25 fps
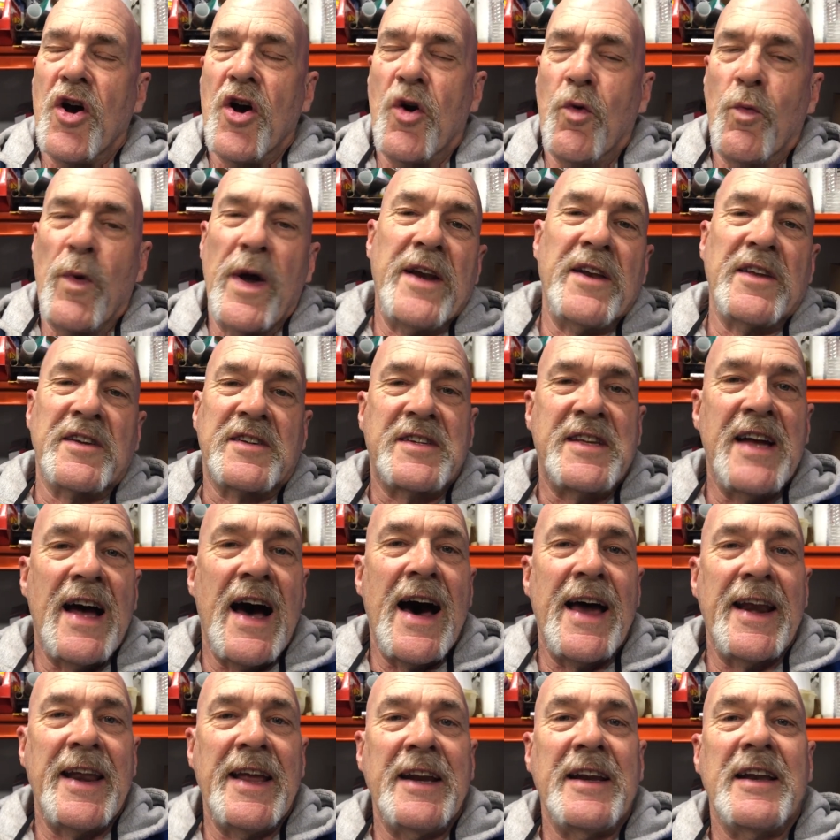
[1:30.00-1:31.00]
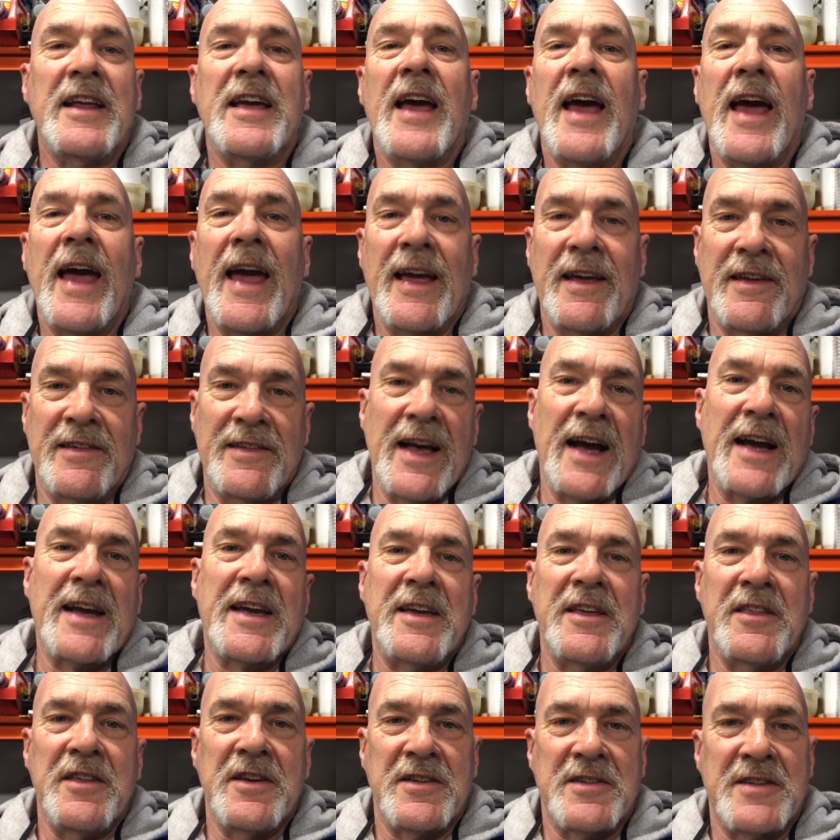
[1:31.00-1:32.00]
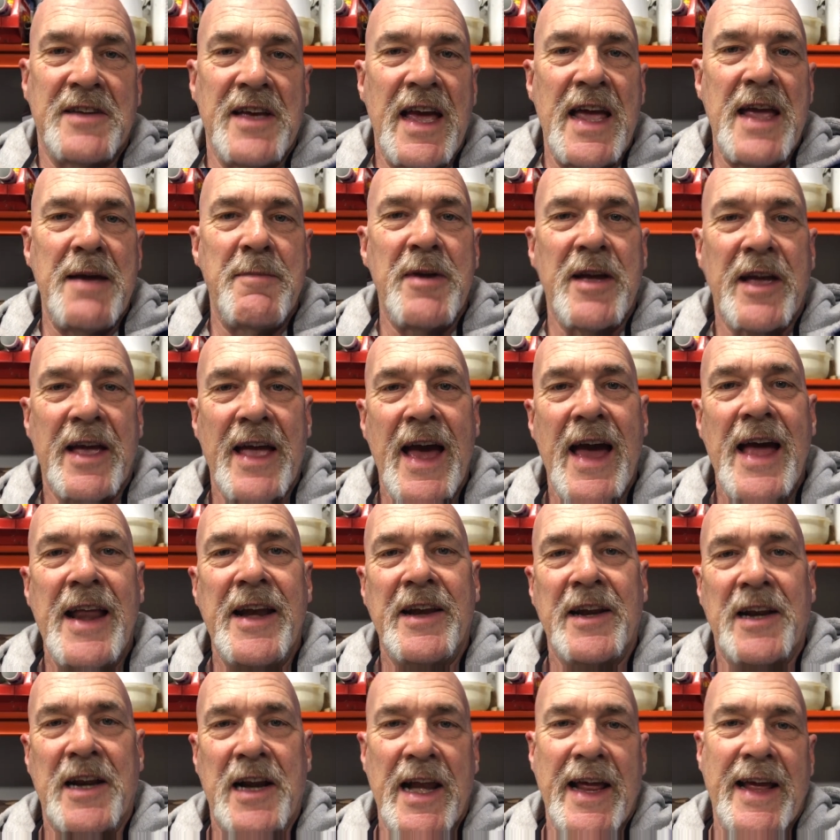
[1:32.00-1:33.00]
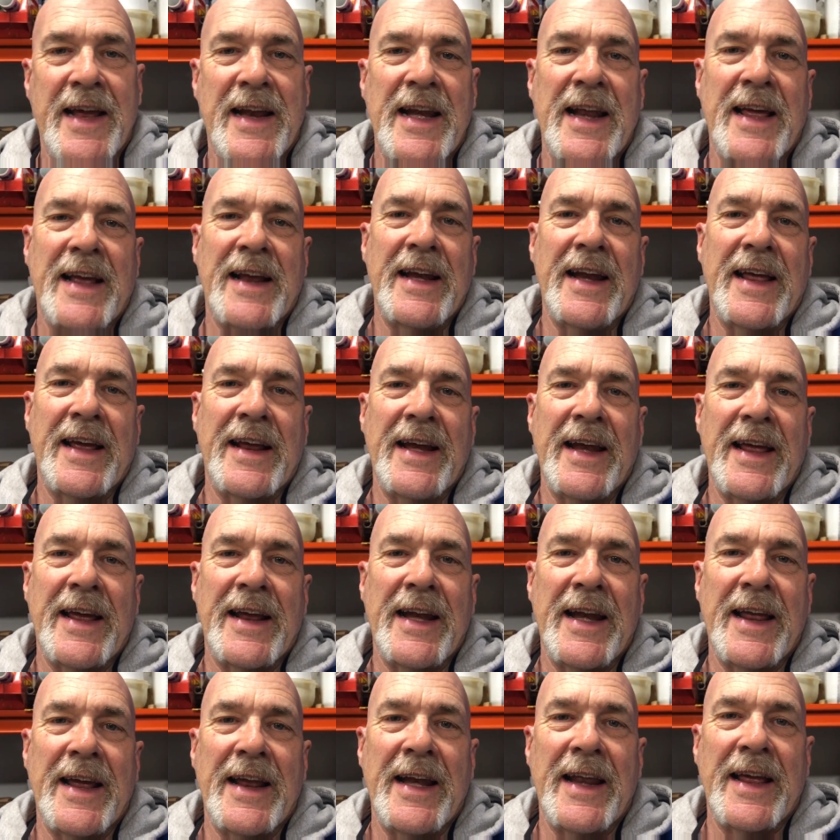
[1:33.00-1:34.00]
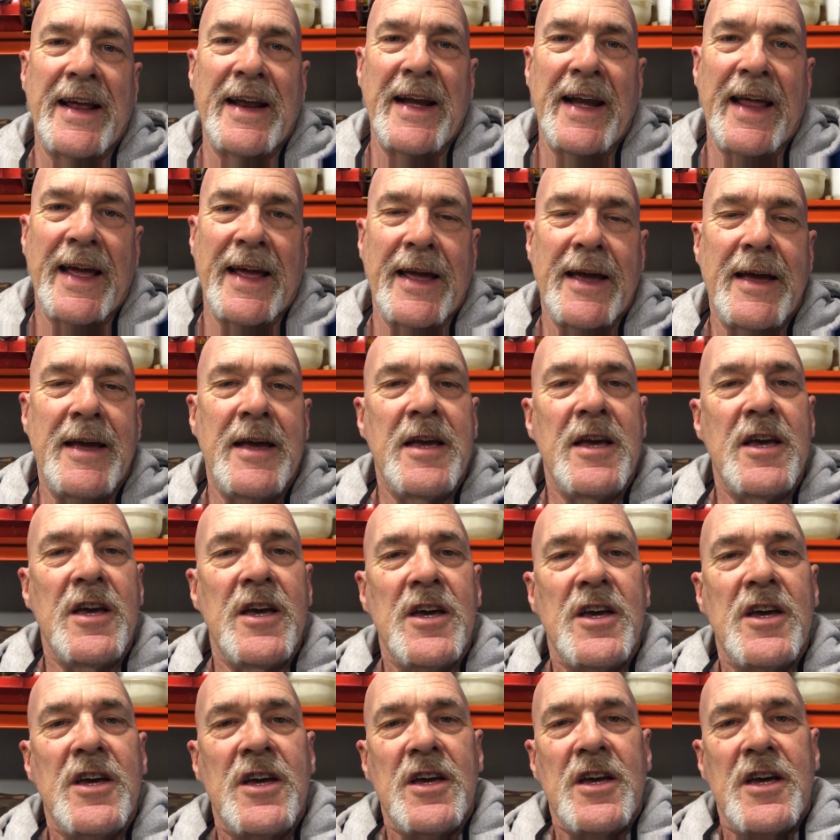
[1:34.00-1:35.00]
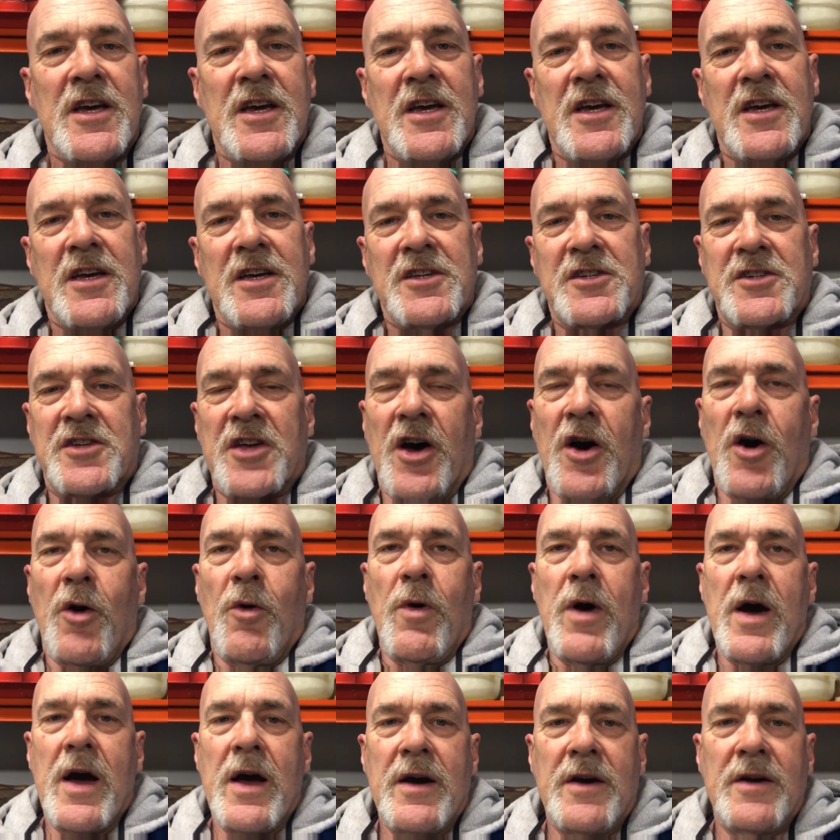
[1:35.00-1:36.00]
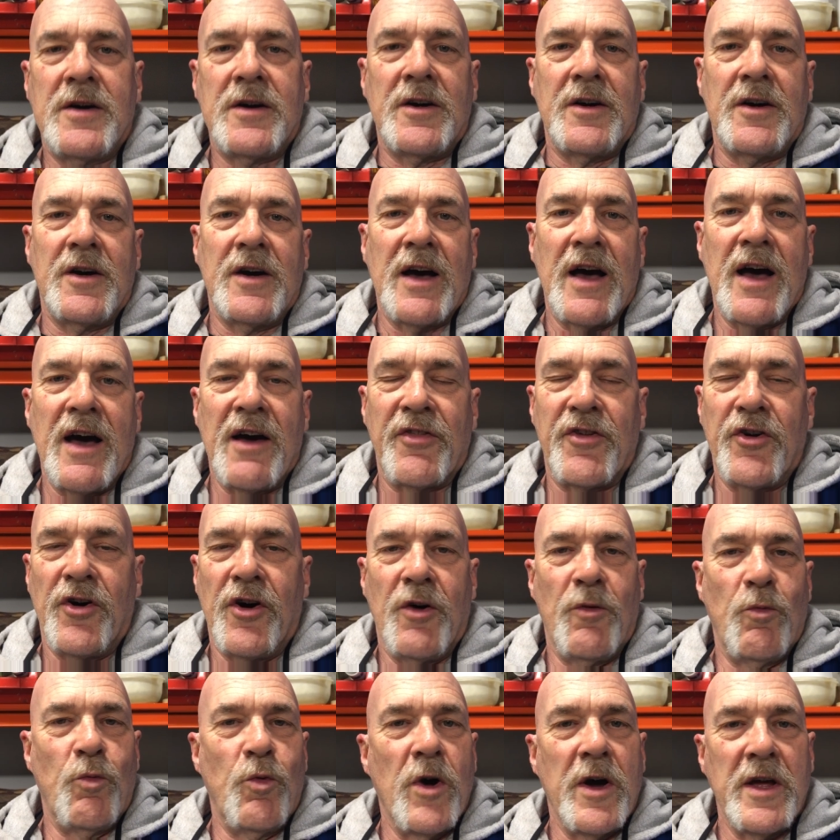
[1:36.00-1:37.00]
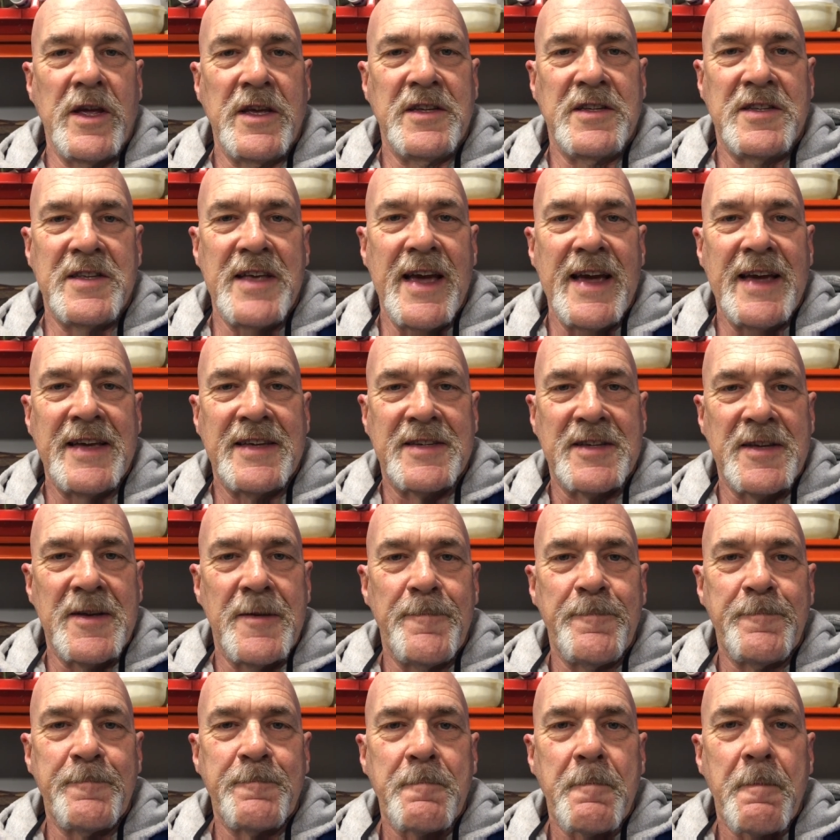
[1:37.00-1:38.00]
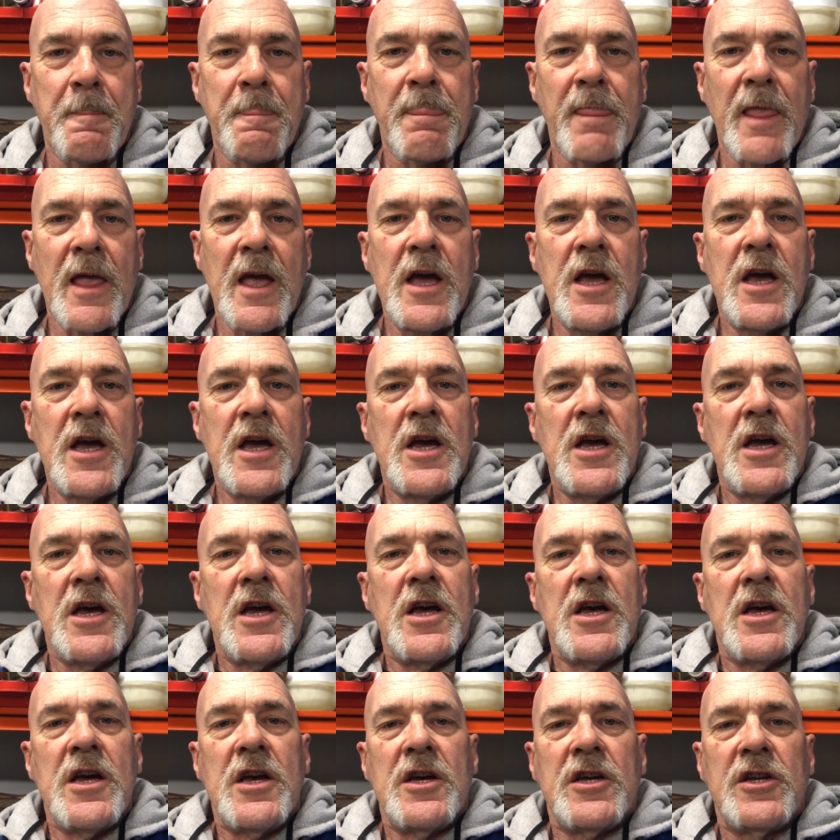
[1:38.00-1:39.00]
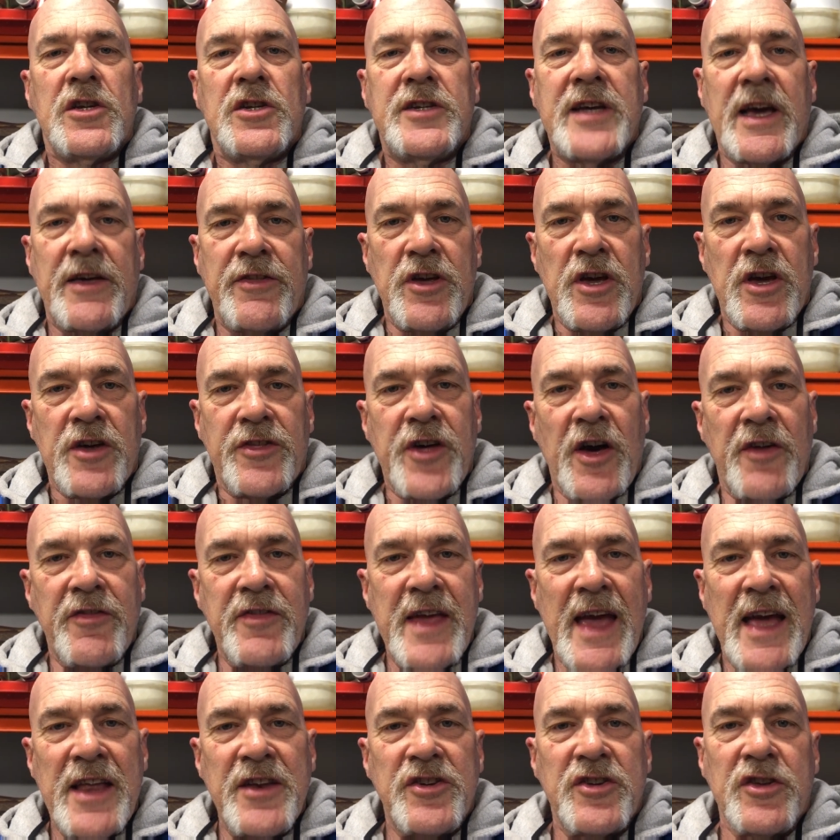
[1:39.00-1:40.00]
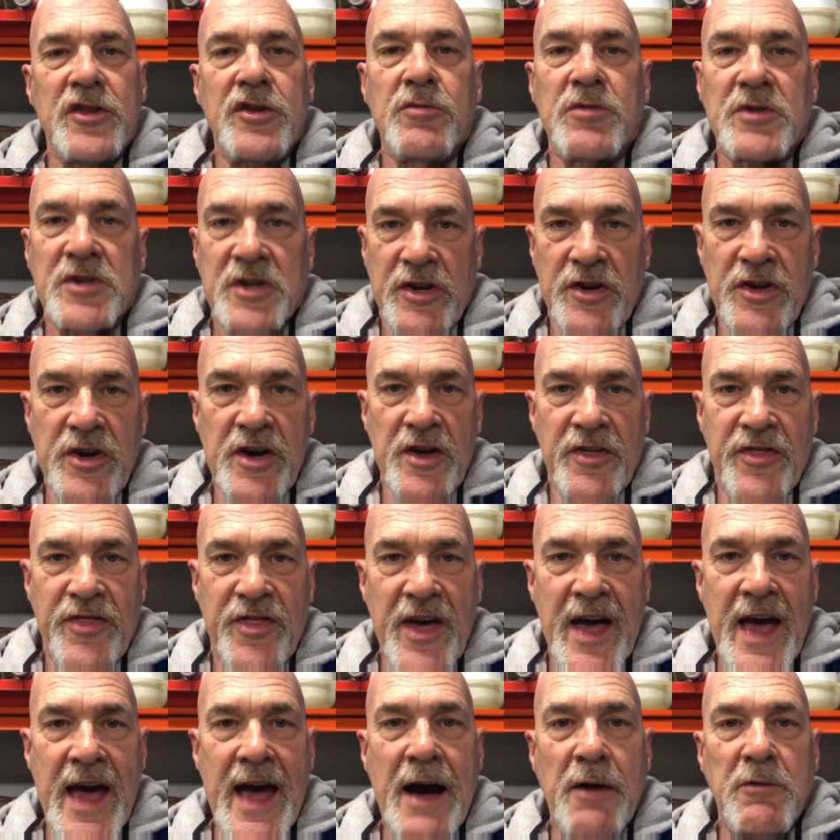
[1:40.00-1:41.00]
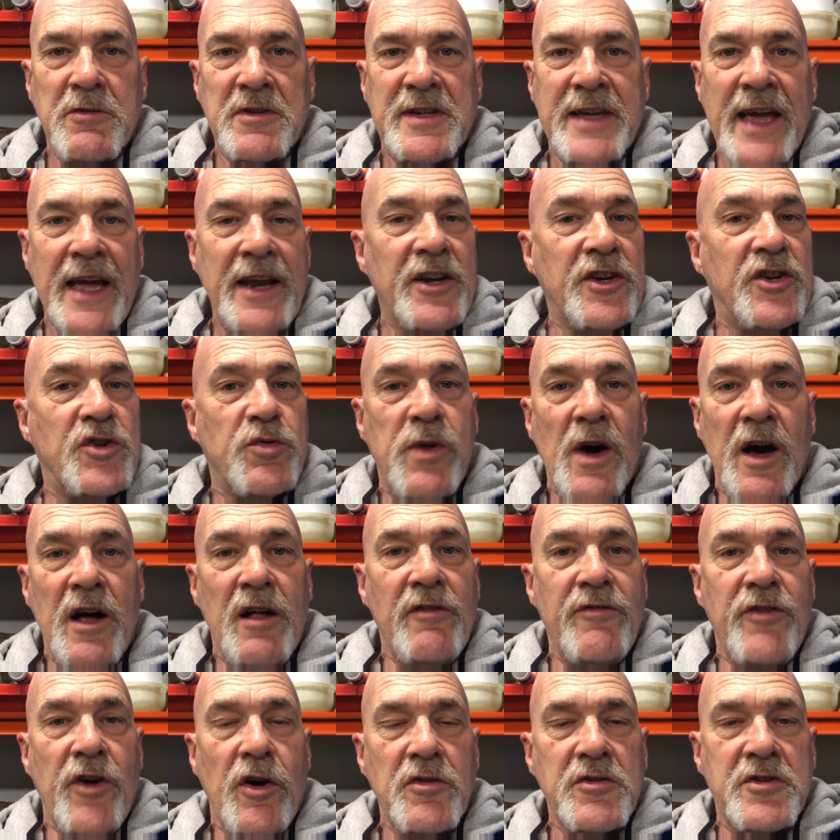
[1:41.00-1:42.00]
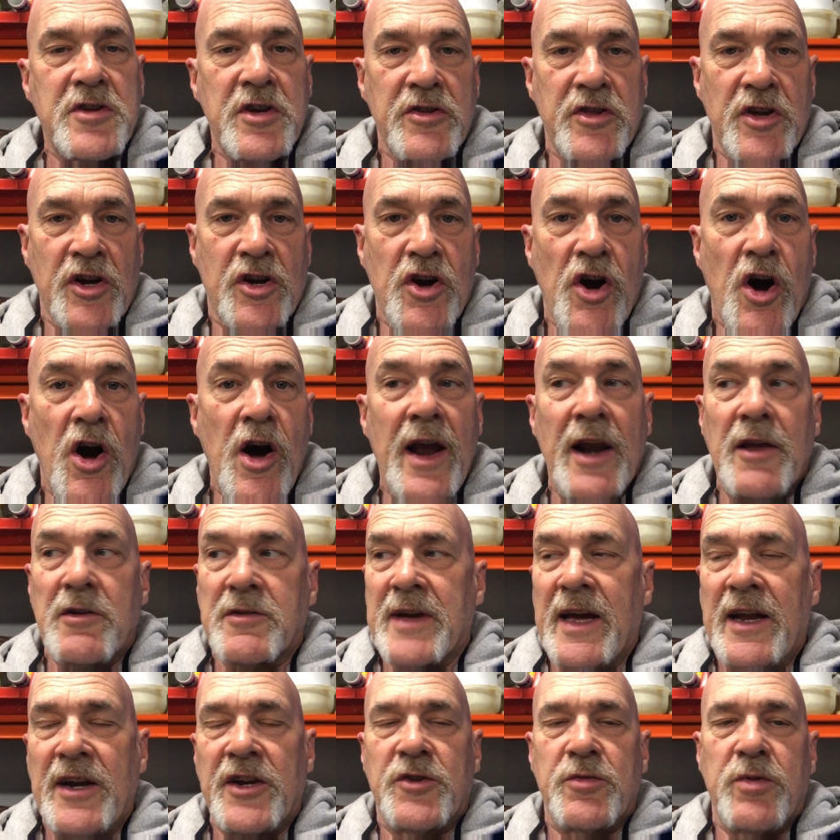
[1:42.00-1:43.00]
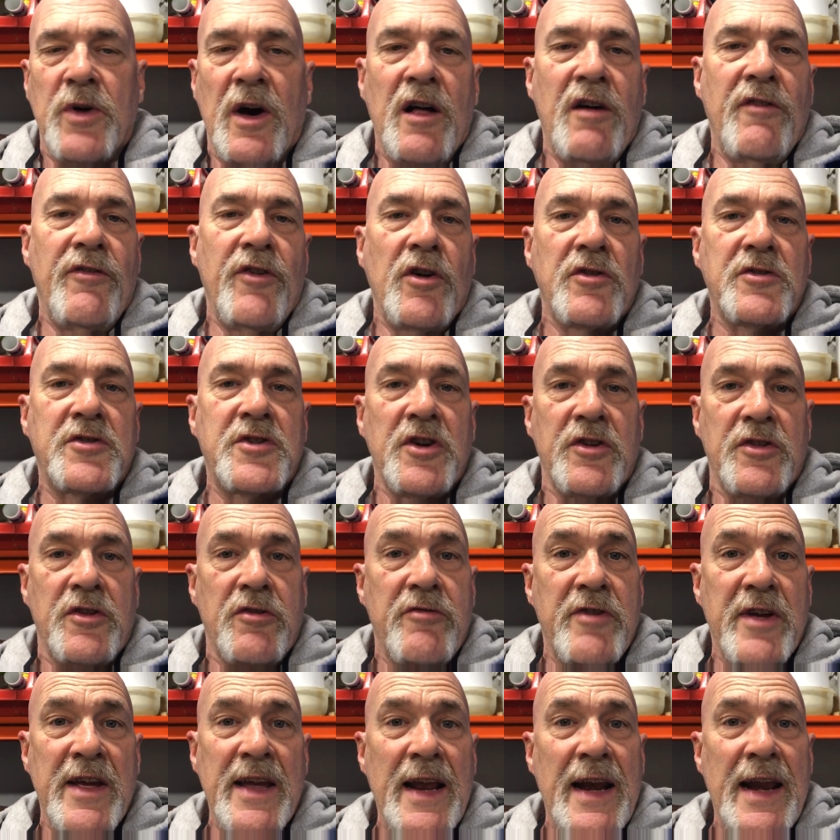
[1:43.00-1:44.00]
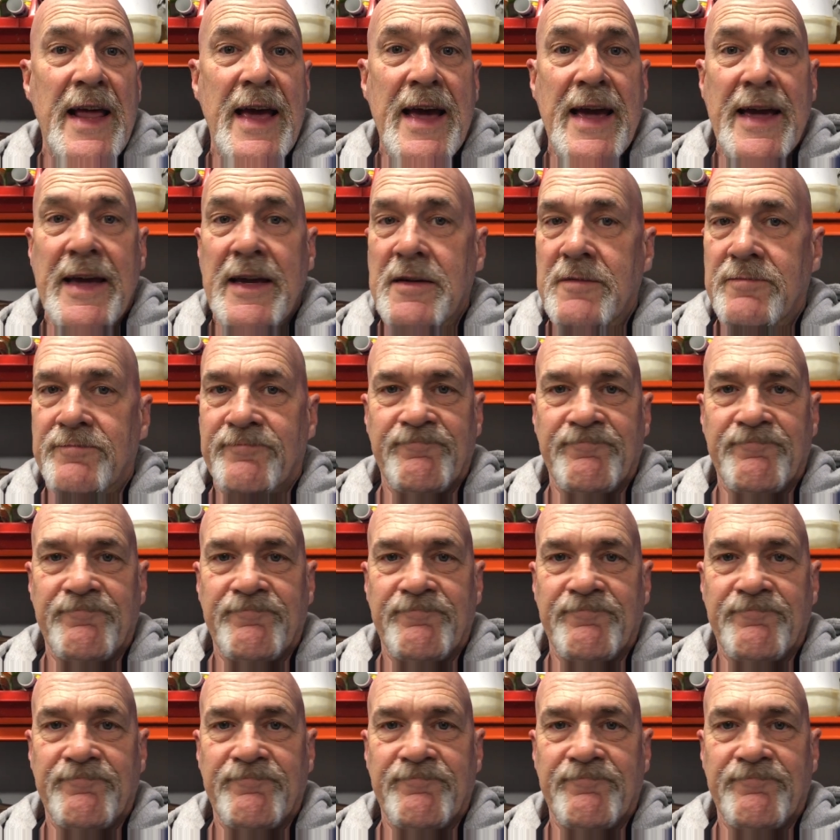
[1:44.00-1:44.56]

Went to start it, exactly the same again. Click, click, click, click, click, click, click. So I thought, what is this? Checked the earth on the engine, there was an earth there. I was getting 12 volts at the coil, I was getting 12 volts at the relay.